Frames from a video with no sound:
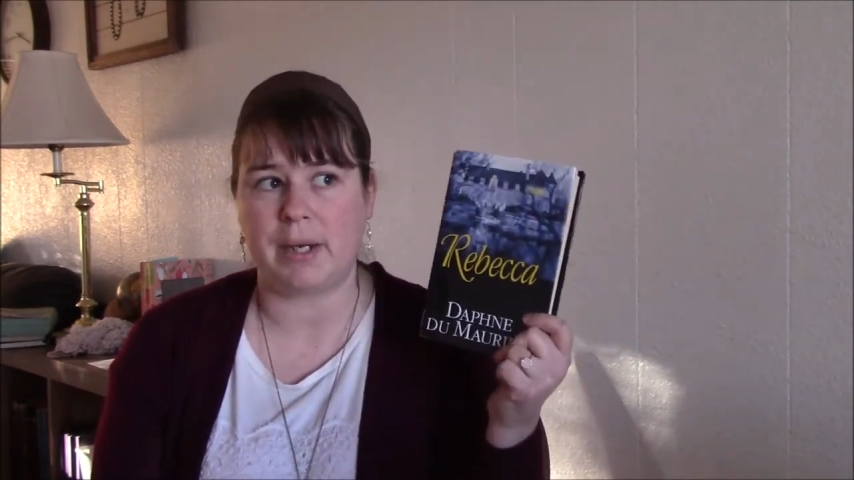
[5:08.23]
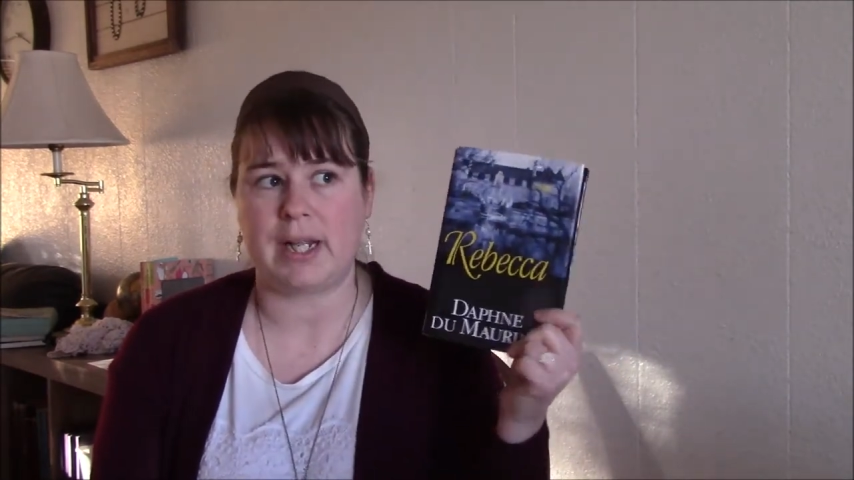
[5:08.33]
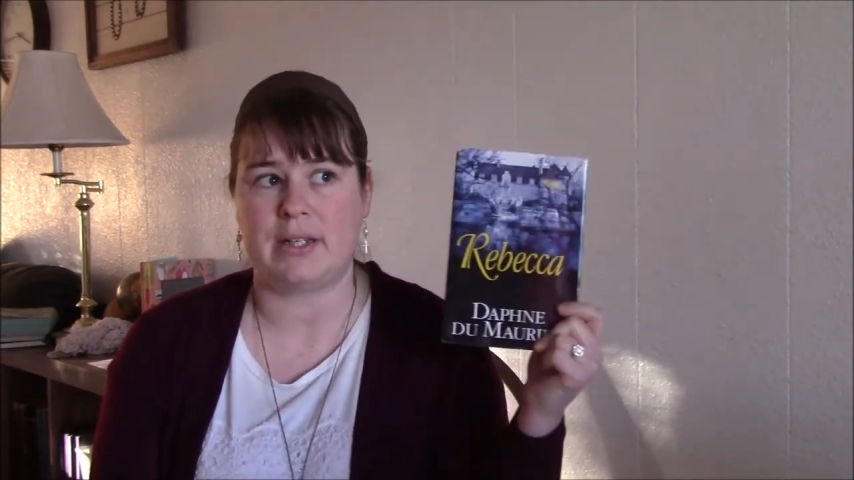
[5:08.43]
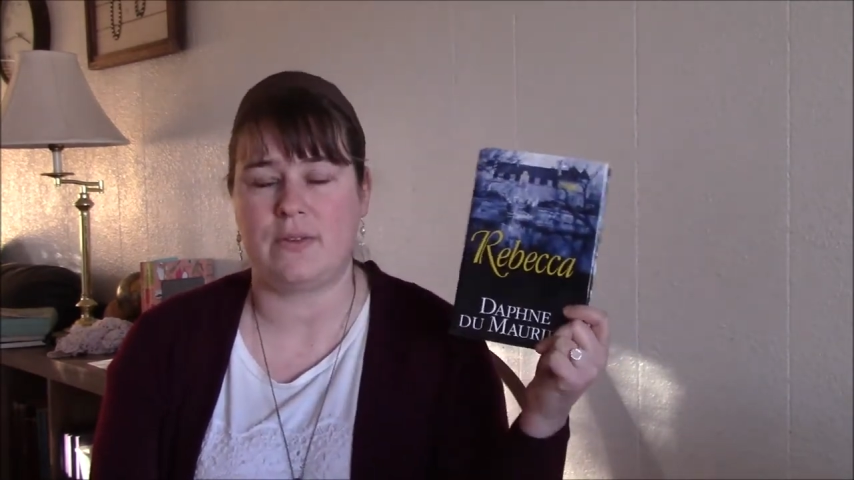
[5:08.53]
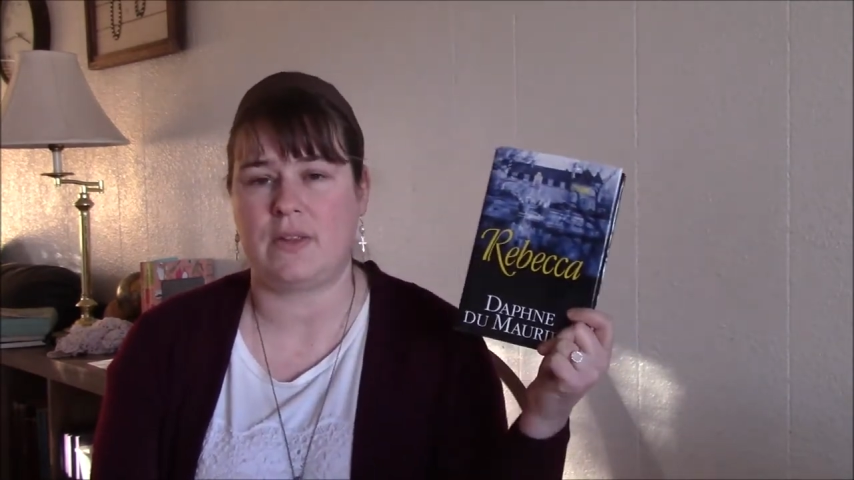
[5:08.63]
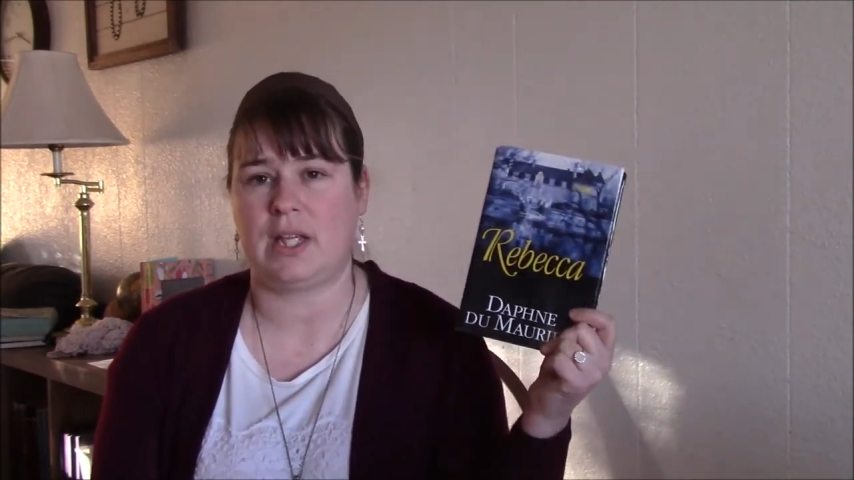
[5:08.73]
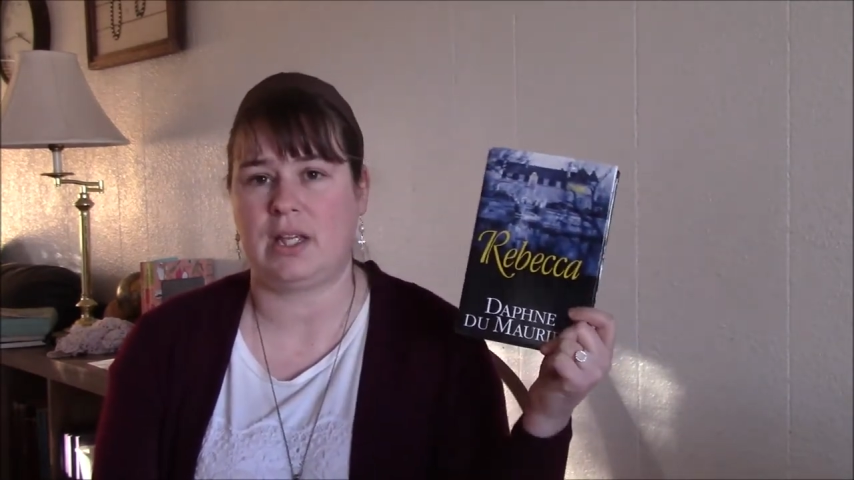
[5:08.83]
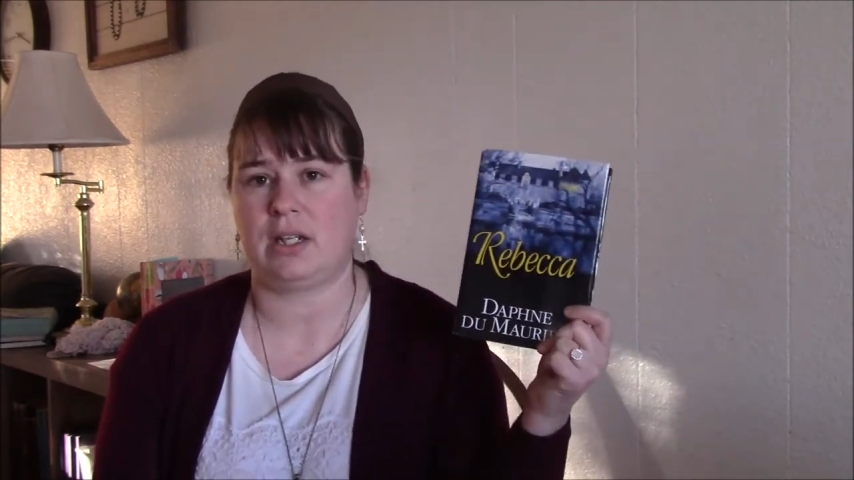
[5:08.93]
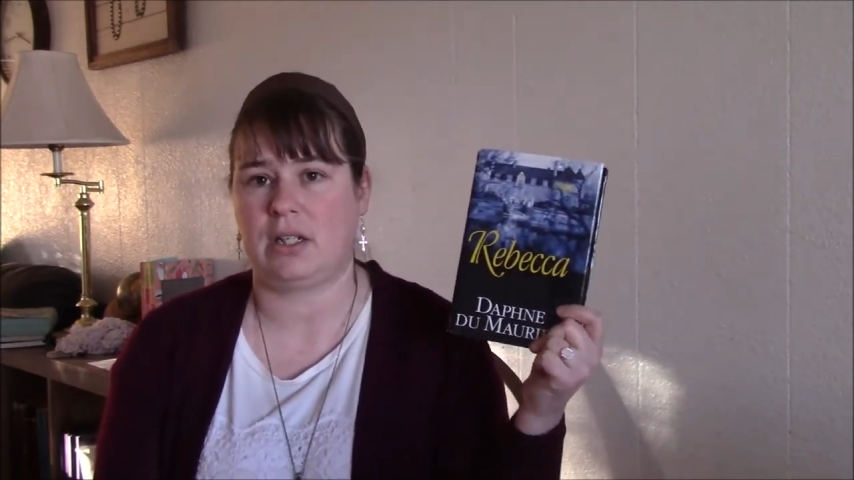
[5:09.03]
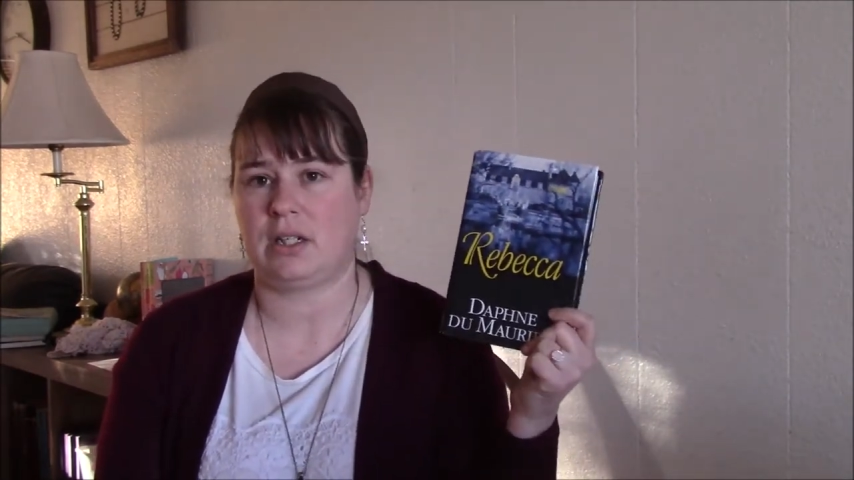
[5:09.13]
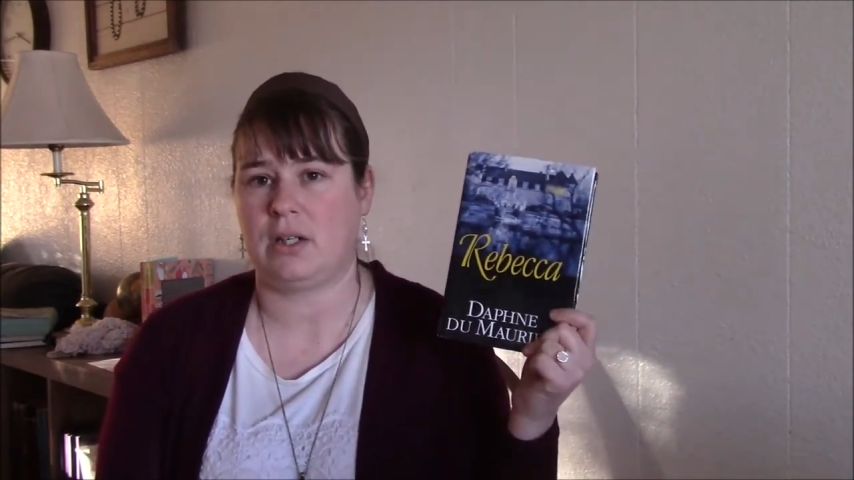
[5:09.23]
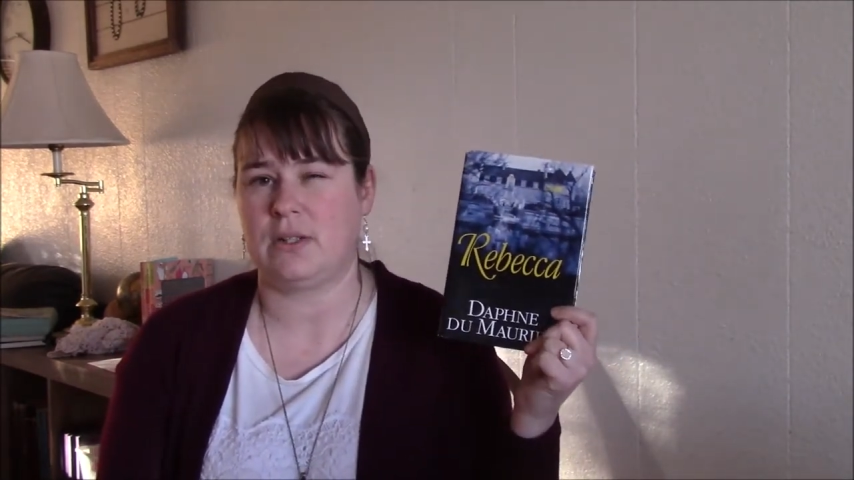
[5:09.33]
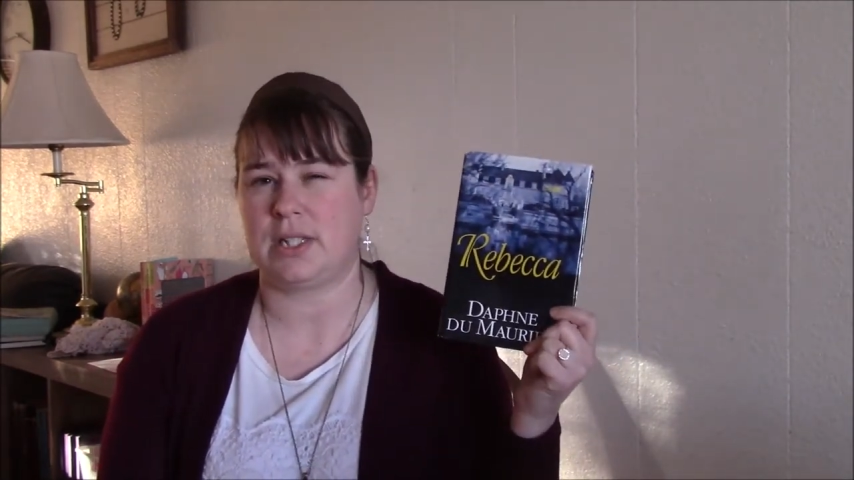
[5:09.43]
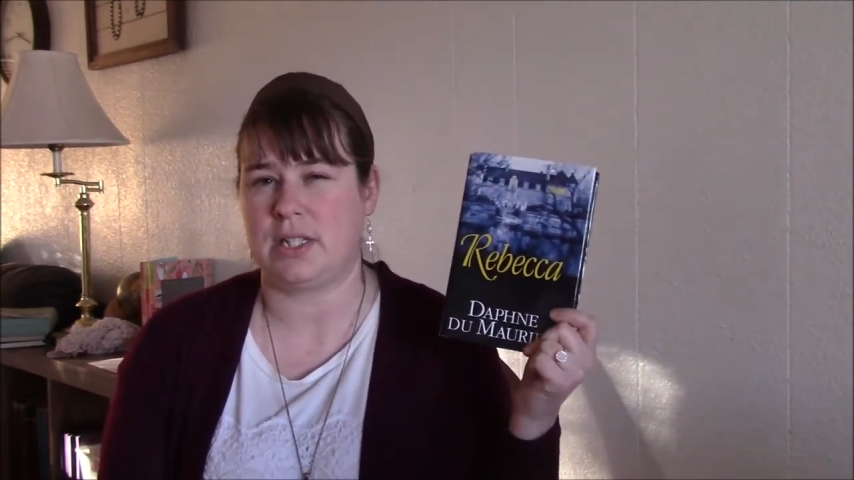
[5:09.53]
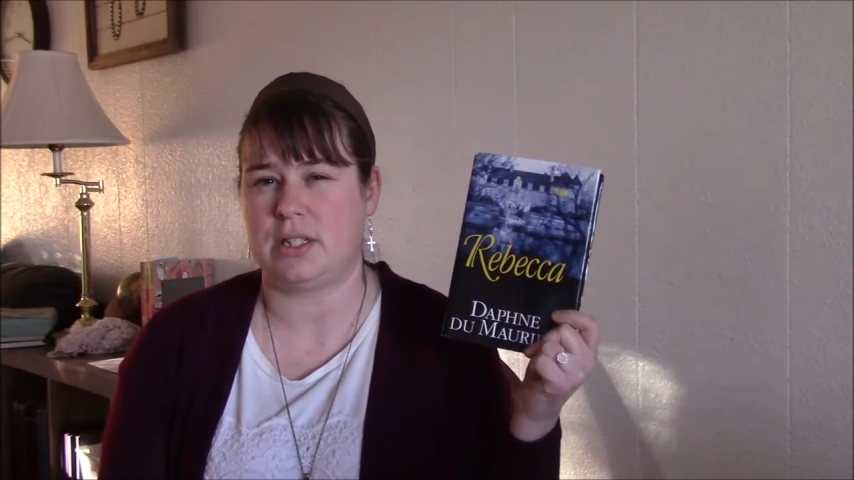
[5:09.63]
but I do think it
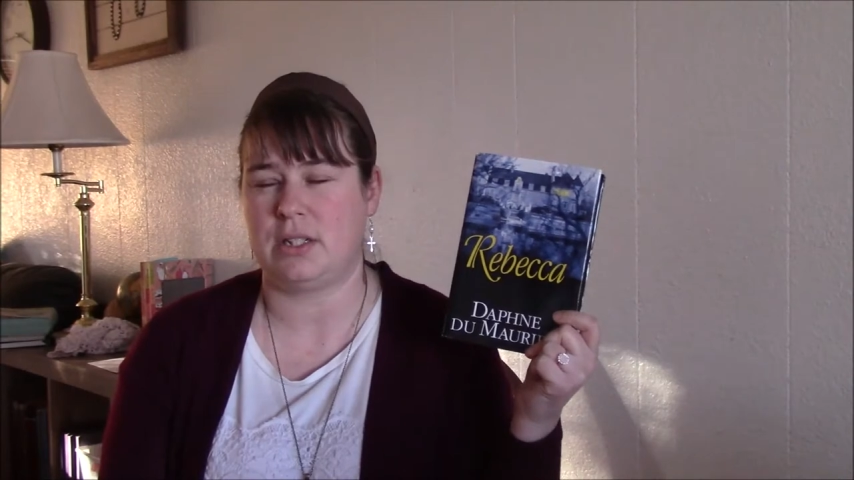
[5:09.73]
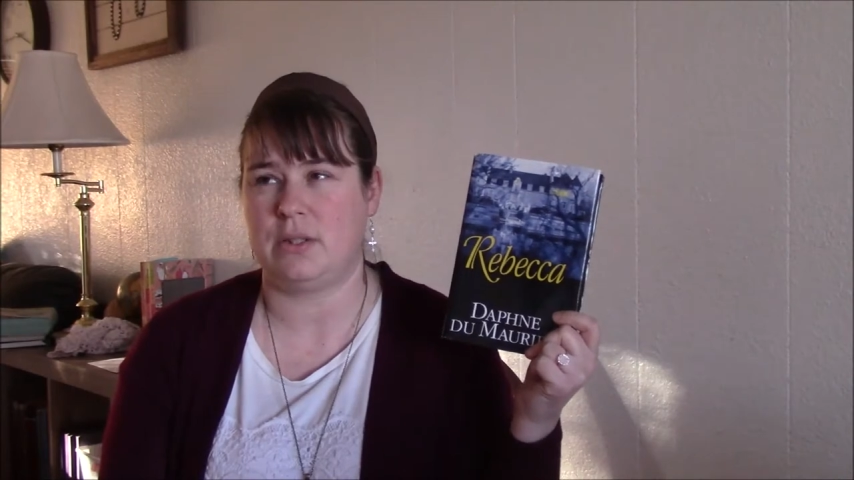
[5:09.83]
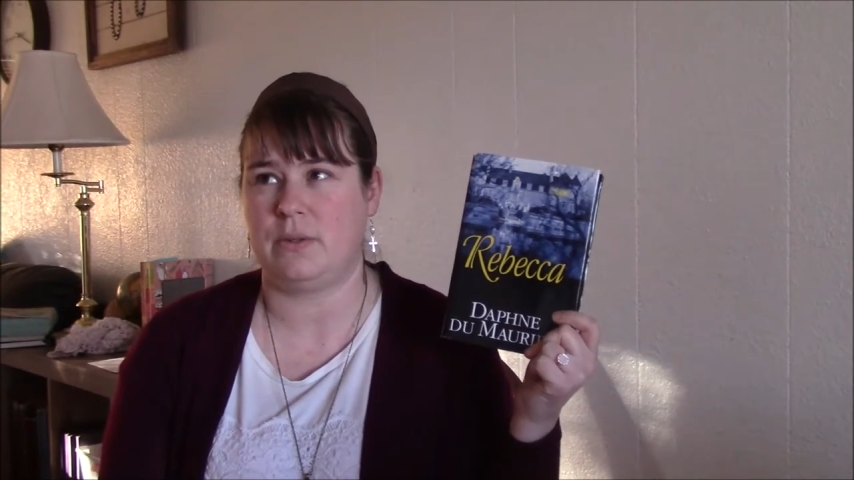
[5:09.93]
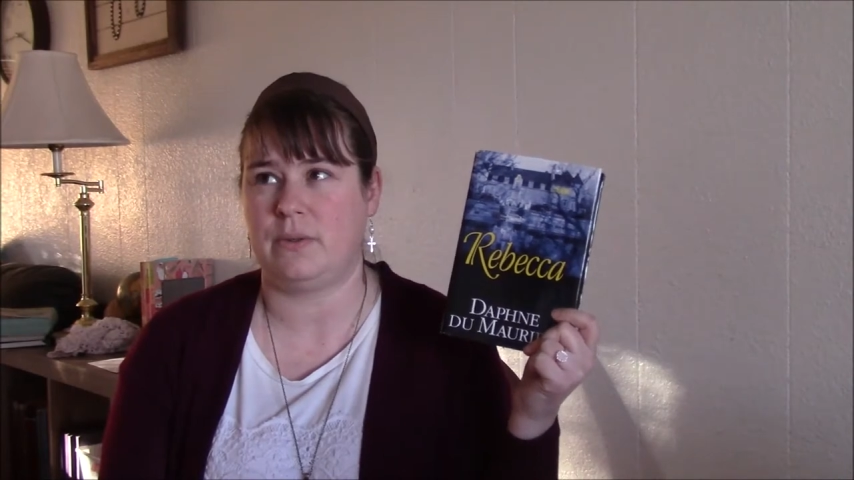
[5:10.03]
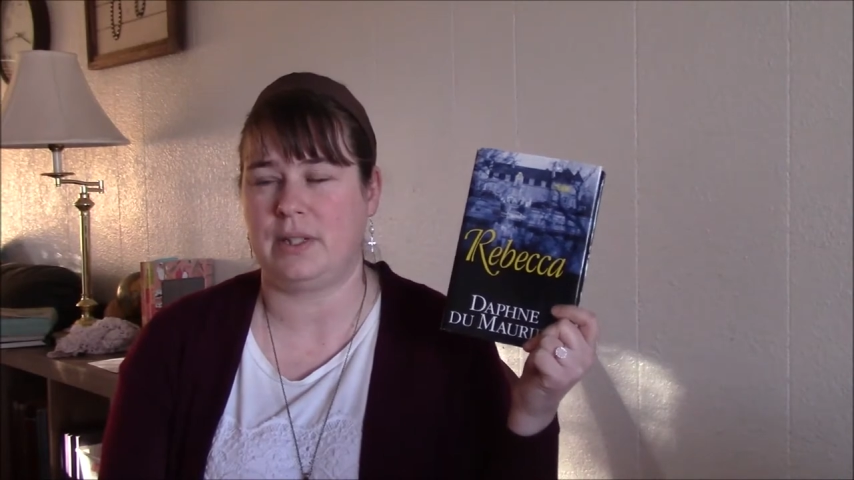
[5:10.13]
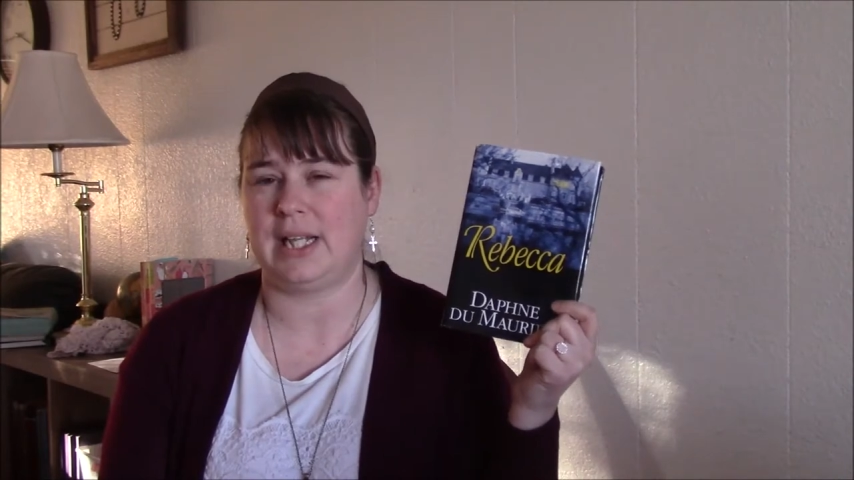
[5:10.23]
goes into,